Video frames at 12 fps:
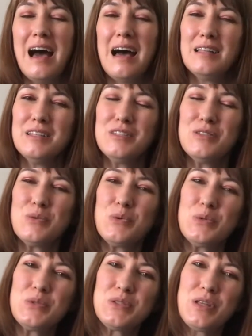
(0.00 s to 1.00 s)
and
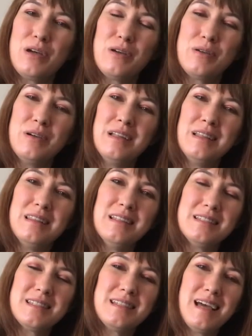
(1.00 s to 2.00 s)
also
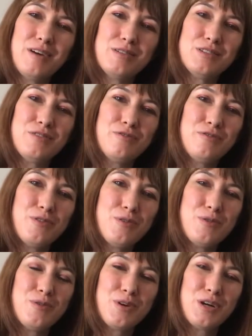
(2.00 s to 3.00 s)
listen out
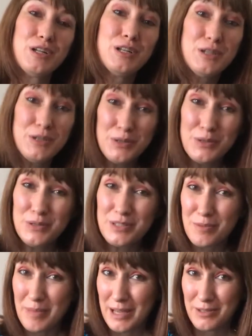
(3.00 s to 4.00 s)
for clues
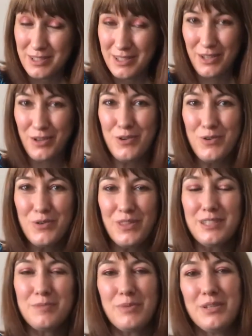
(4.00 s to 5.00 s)
about who
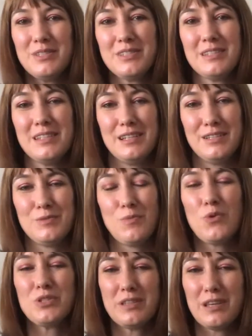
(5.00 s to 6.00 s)
this person is.
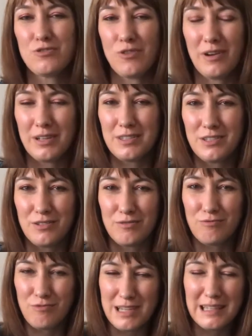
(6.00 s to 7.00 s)
What are they trying to
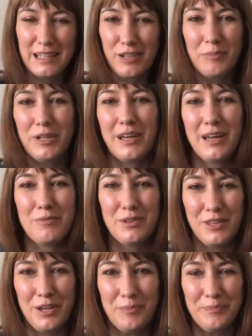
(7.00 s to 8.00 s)
really communicate
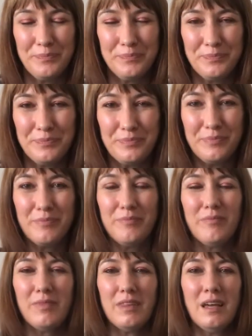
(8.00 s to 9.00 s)
with you?
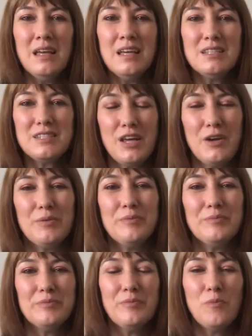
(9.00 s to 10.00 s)
So,
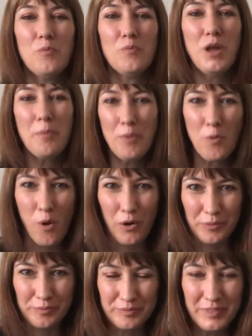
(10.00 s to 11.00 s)
number 1,